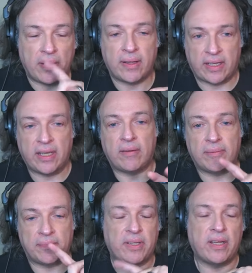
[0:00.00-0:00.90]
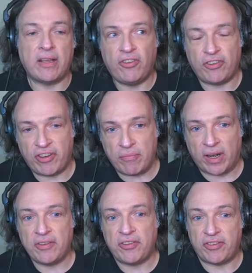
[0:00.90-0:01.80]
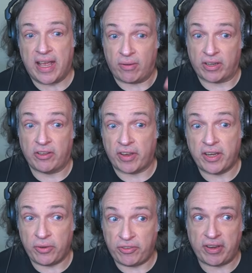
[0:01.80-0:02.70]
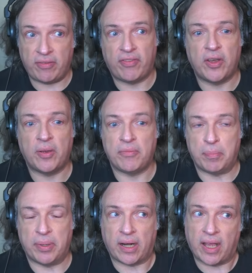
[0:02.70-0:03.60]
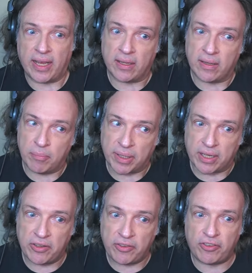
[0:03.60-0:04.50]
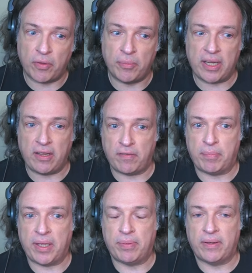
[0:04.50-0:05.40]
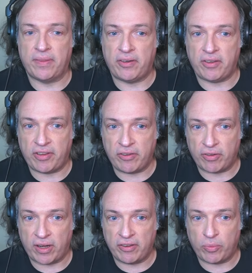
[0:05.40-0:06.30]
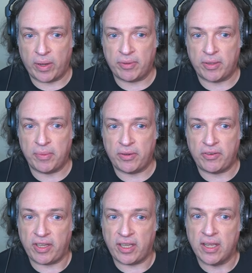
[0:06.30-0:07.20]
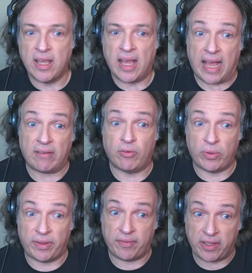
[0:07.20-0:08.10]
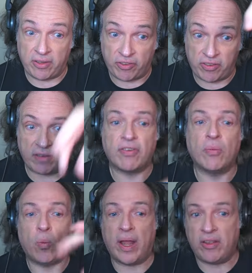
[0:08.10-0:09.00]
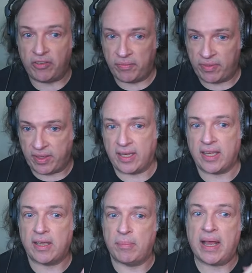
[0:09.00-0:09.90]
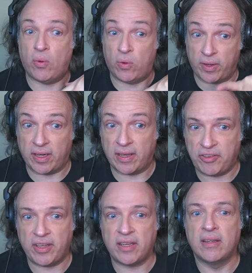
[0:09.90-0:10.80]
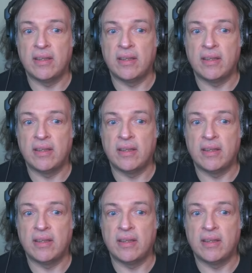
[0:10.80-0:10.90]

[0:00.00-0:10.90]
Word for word: Can can I just generalize this out? Because I know you said firms, but like because so many of people in the decentralized web community have all of these different ways of thinking about organizing,